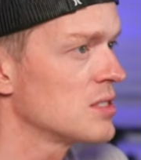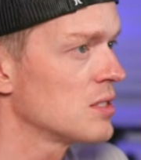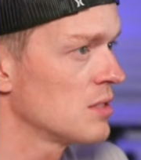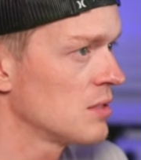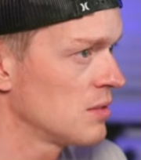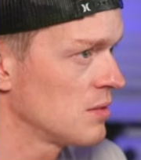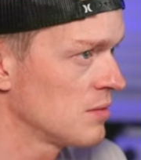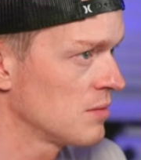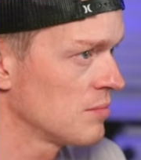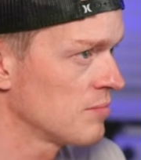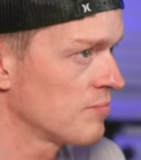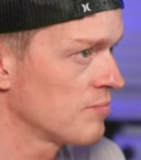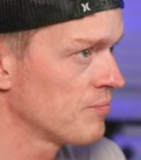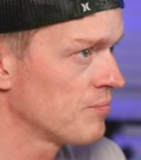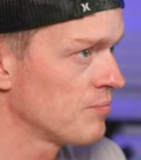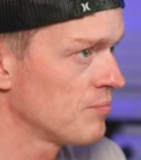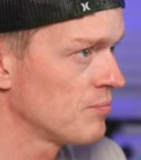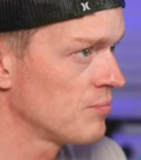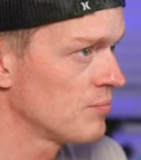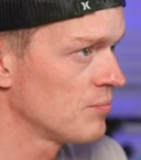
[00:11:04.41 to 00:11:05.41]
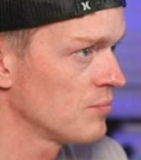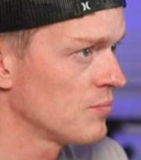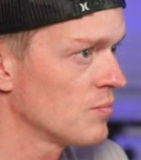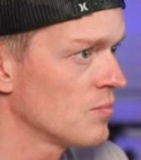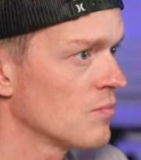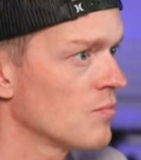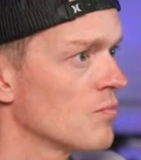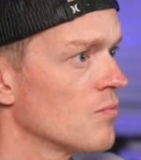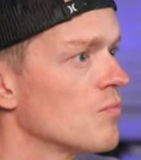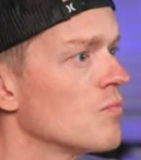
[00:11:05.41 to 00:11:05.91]
I'm
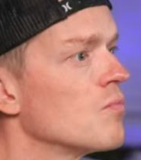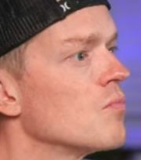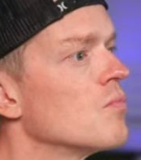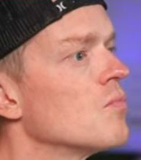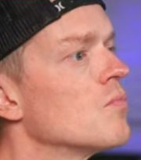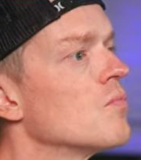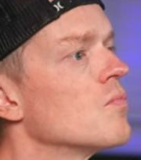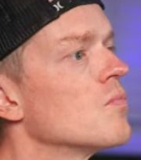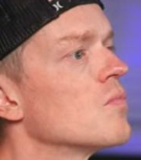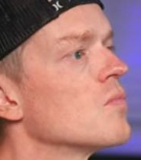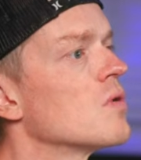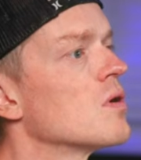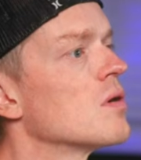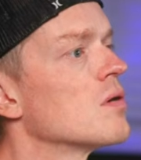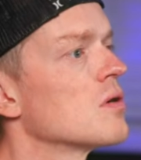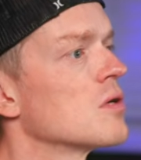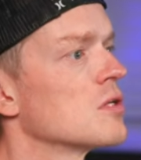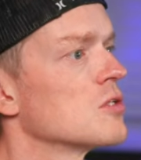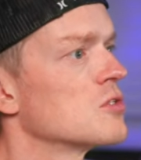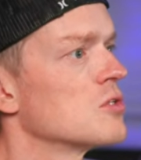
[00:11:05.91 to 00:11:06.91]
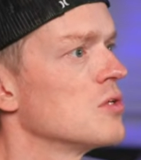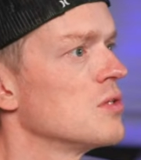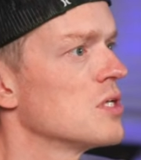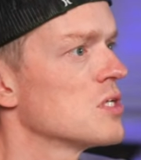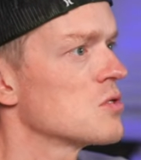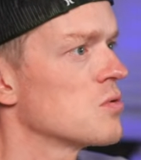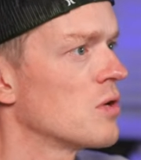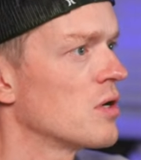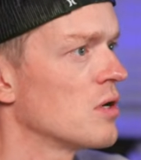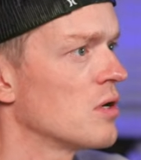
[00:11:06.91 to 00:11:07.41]
going to turn
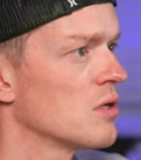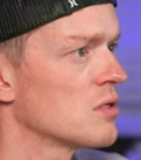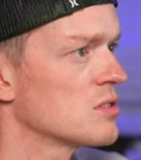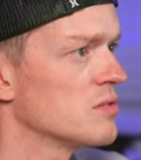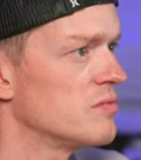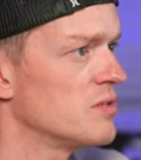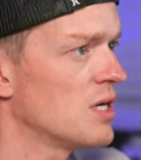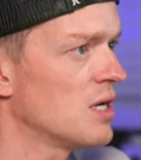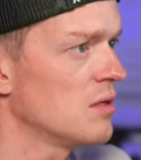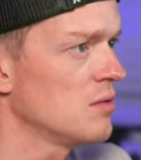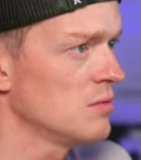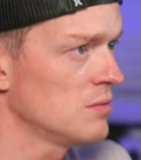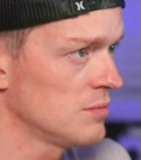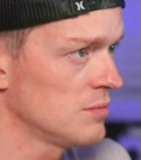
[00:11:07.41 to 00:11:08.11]
this one an octave down.